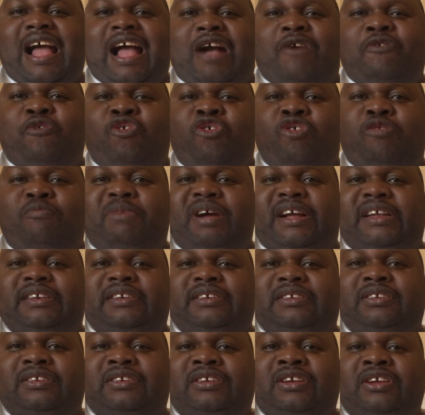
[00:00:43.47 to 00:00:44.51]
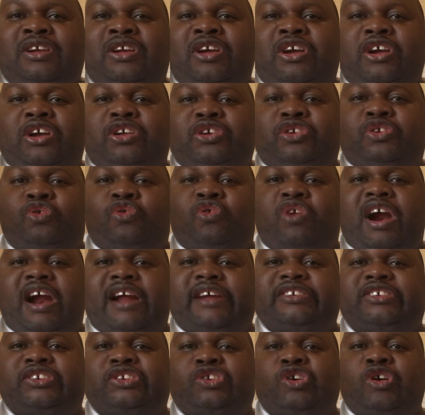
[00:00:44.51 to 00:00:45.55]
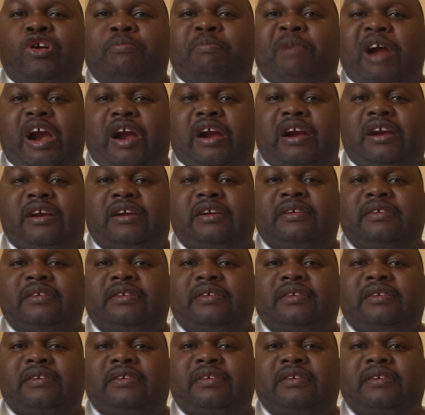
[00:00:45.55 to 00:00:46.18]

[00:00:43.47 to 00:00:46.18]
a woman to her stomach.